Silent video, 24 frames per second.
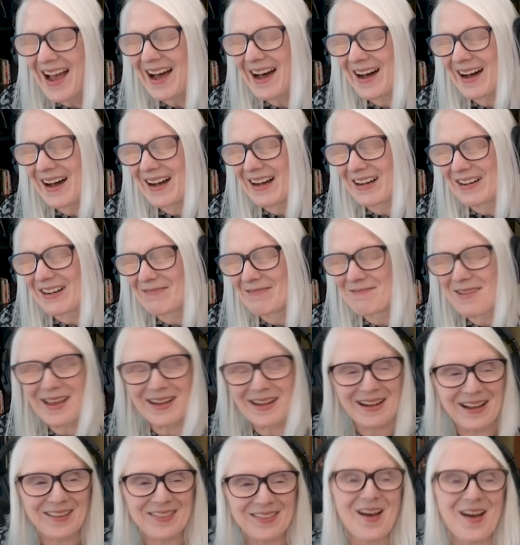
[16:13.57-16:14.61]

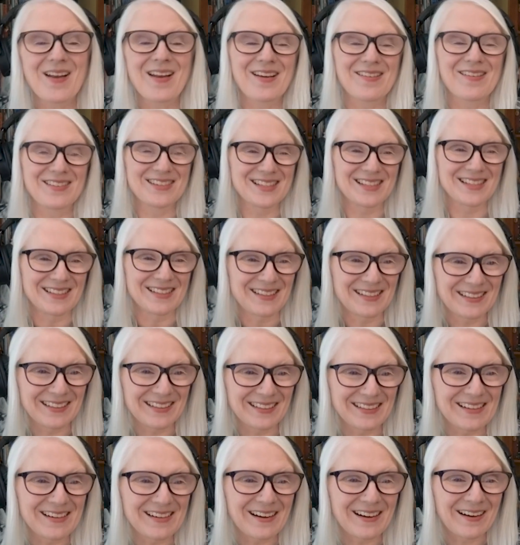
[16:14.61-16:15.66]
And I thought I was in the
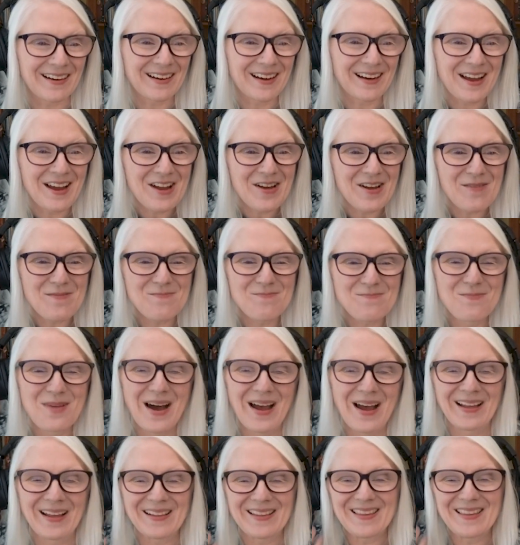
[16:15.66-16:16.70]
clear.
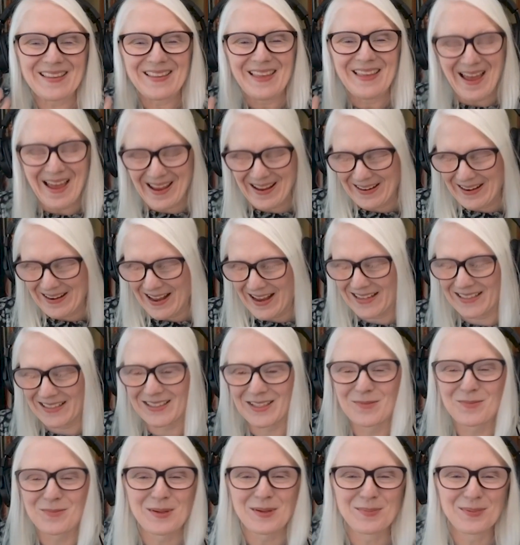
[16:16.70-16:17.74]
But then as
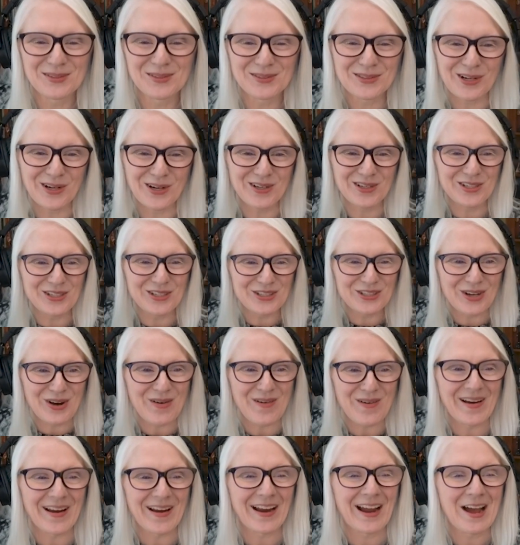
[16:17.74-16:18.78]
the people started
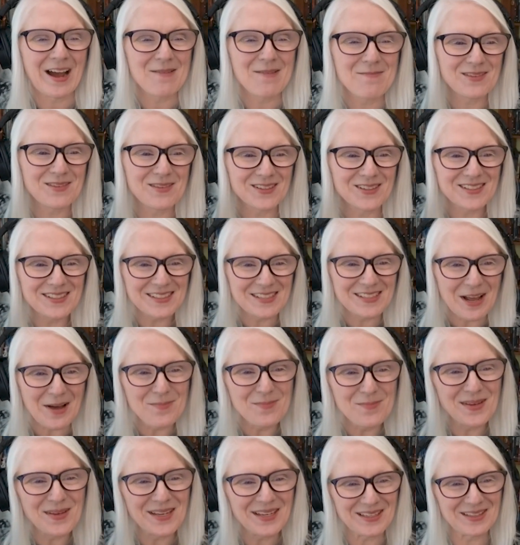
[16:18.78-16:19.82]
showing up, they're
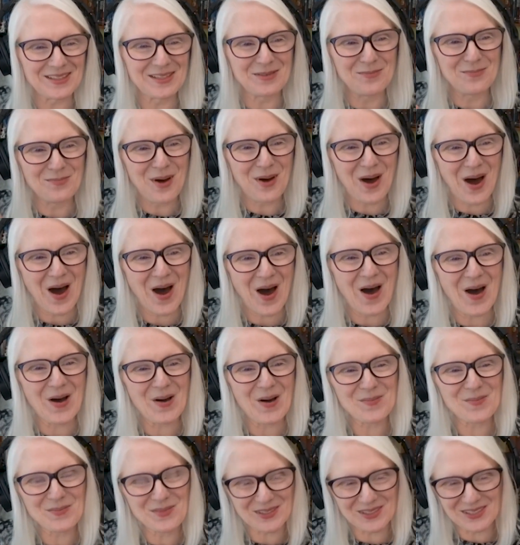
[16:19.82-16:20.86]
stepping in the
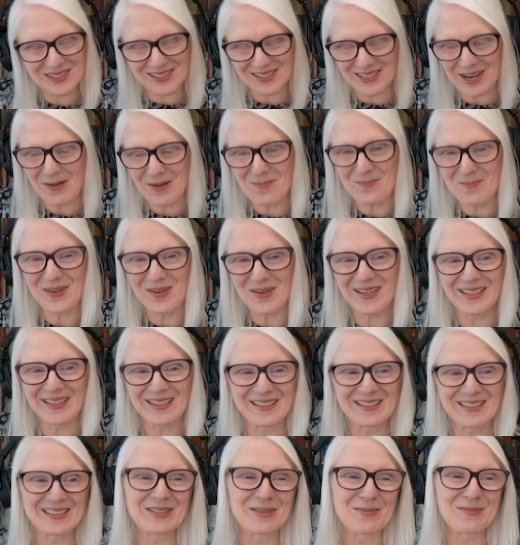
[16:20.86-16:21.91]
pop. They're stepping
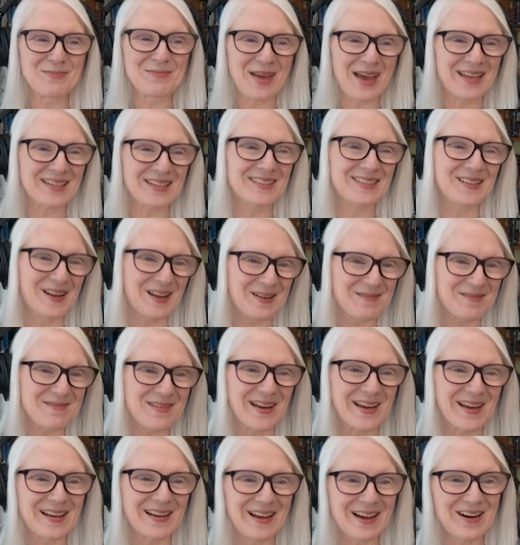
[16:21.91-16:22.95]
in the mess that I
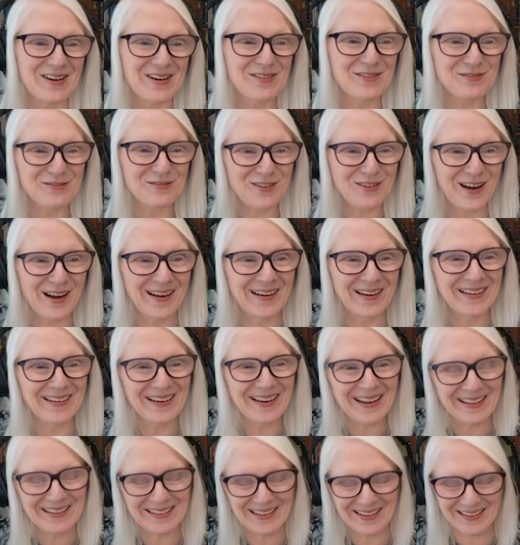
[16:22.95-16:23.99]
made out front.
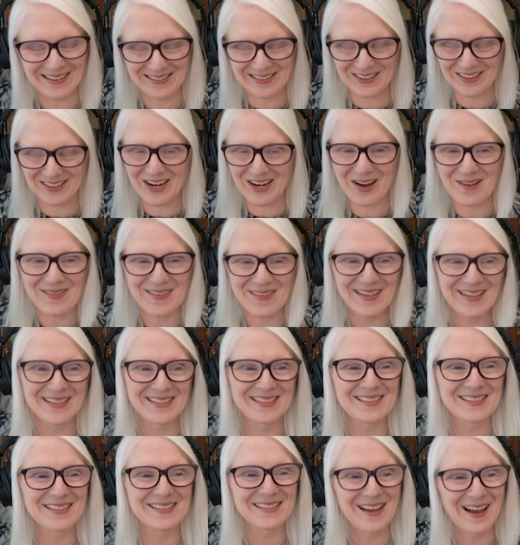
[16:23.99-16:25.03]
And then they're coming
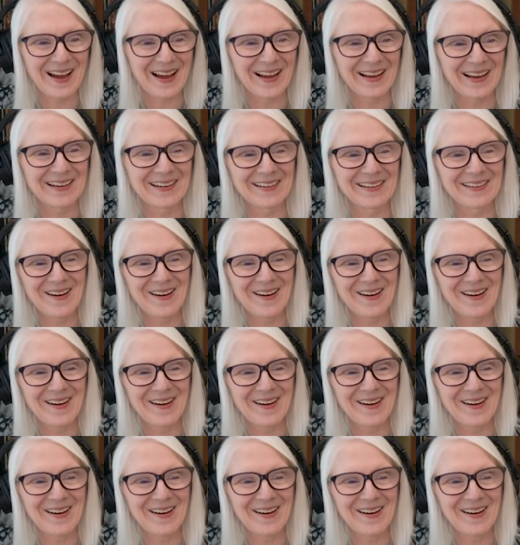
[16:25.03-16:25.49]
inside.